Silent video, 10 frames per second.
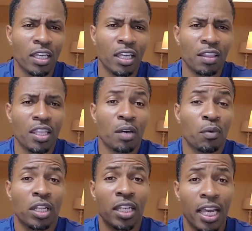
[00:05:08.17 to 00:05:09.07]
And then when
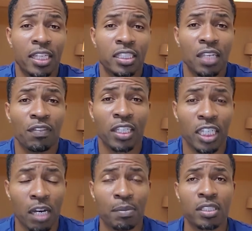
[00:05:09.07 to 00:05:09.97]
the negativity
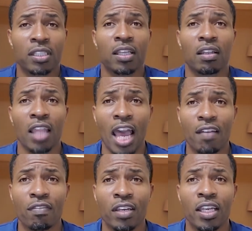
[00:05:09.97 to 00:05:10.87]
come into their
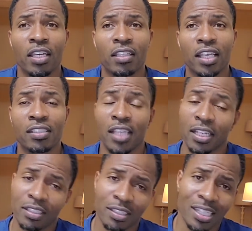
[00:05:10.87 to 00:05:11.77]
life, they say,
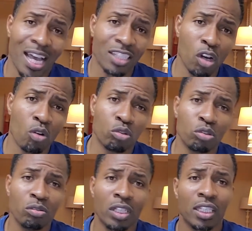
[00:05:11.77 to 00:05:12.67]
see, I told
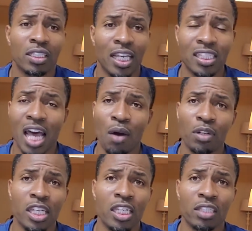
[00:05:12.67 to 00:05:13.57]
you, that's how
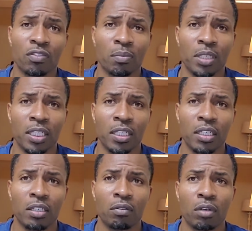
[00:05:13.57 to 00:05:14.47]
it is for me.
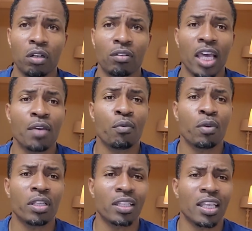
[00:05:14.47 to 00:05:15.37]
Well,
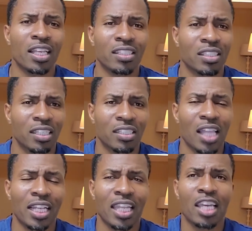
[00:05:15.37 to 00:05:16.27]
it's
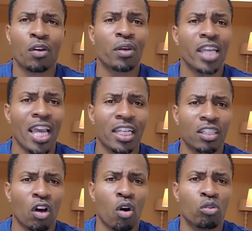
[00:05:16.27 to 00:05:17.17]
like they created
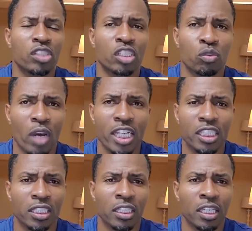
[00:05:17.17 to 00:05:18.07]
the whole
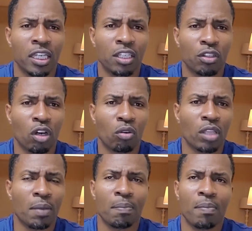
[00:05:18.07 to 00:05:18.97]
situation. You know,
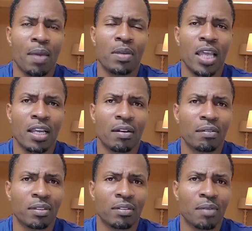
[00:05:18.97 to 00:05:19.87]
maybe they're
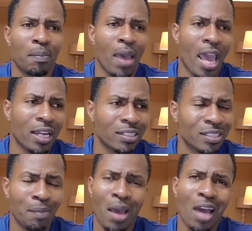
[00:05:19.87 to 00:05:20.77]
mad and
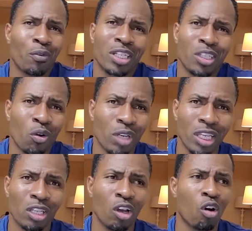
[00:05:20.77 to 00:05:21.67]
say, man, I really don't get
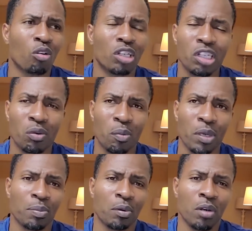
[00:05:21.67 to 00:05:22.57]
along good with
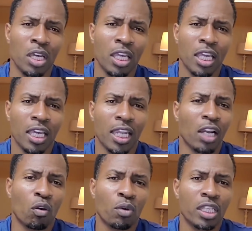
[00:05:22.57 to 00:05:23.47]
people. And they
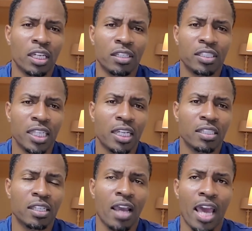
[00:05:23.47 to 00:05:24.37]
don't really understand it's
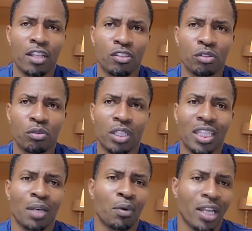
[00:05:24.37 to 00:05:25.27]
their attitude. And
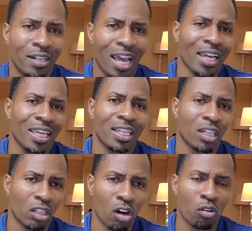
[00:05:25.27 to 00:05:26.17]
then when they're not getting
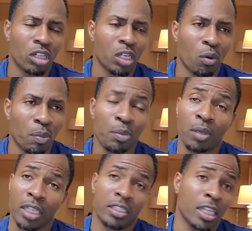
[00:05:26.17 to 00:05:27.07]
along good with people,
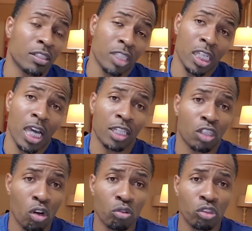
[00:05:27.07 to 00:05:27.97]
they say, see, I
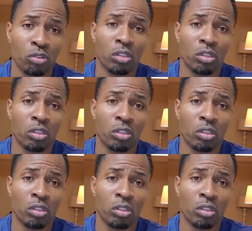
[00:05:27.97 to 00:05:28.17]
told you.